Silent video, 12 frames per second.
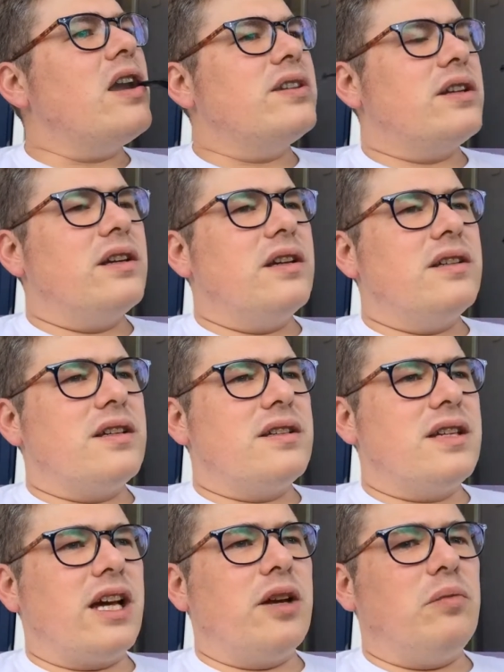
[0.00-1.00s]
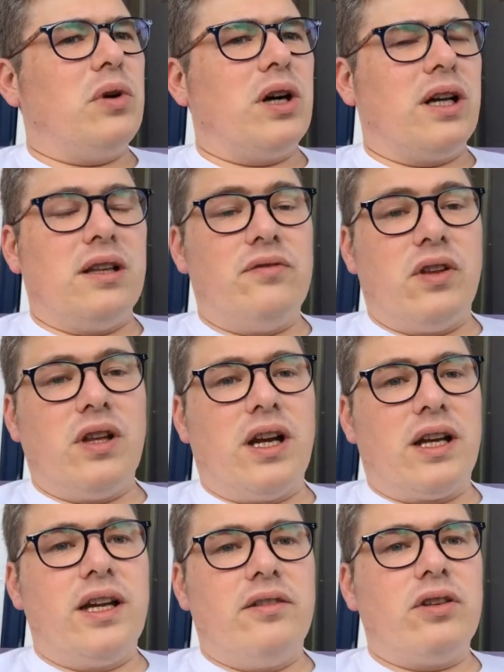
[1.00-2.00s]
is a, is a second part. I lot
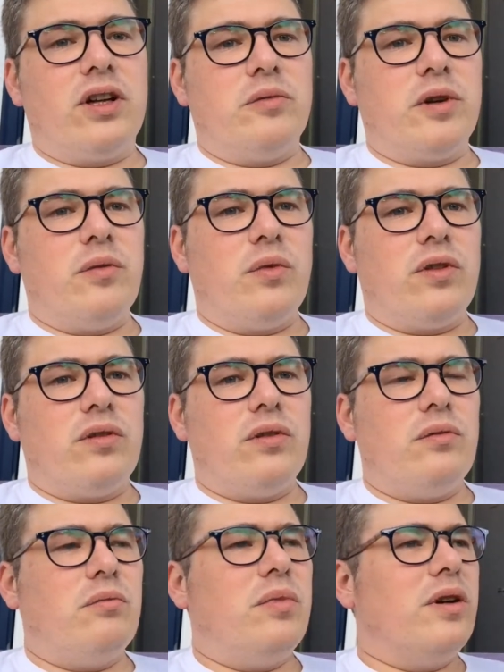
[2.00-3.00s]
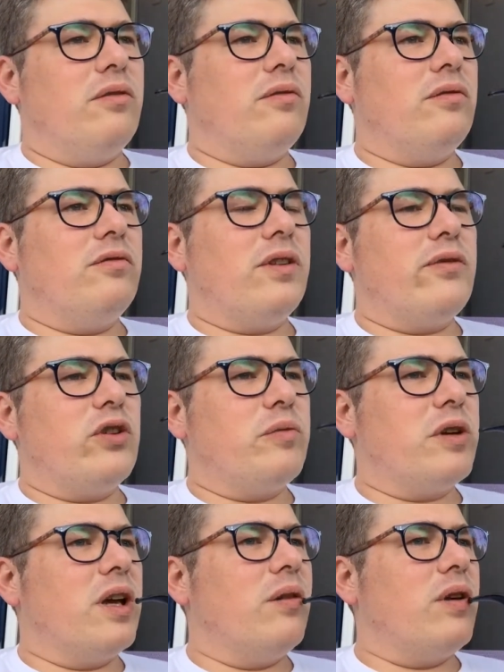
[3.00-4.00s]
the Kia flavor to begin with, but flavor to
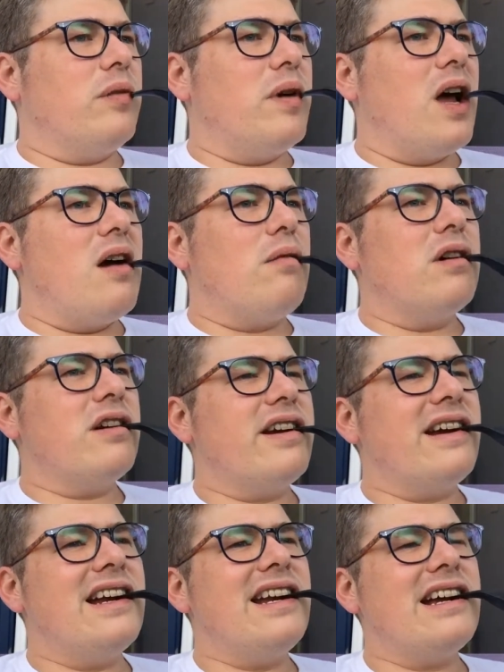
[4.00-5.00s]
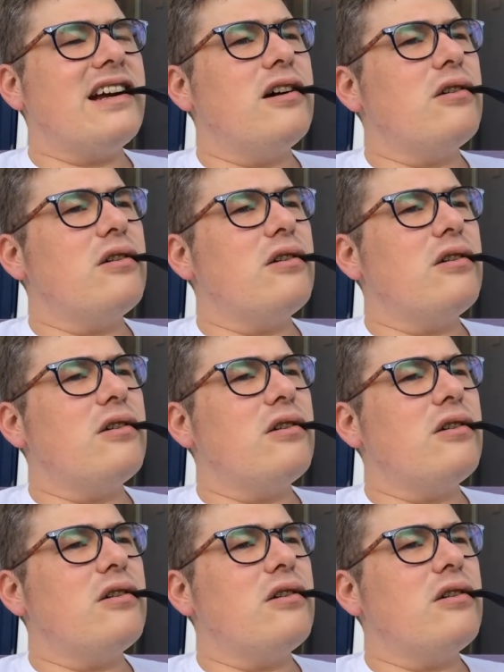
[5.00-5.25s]
begin with. But once you add that